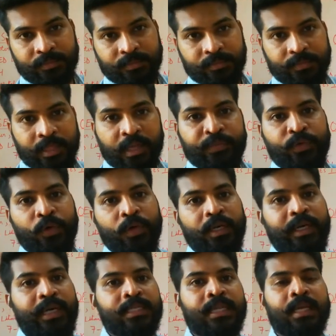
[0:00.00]

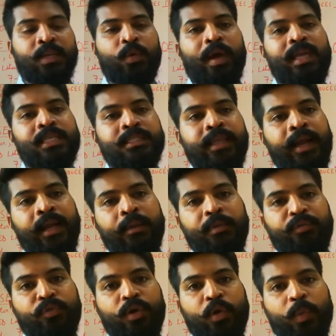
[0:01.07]
Therefore, it is advised that
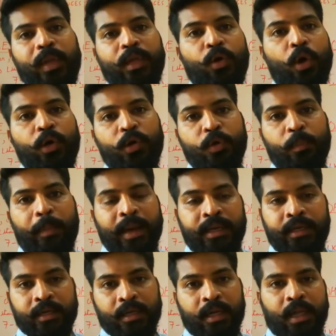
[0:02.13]
before we go to
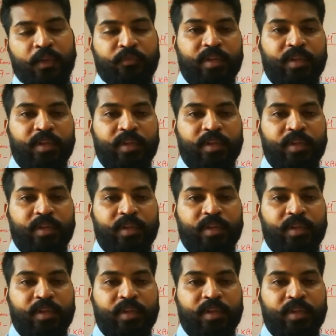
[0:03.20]
bed,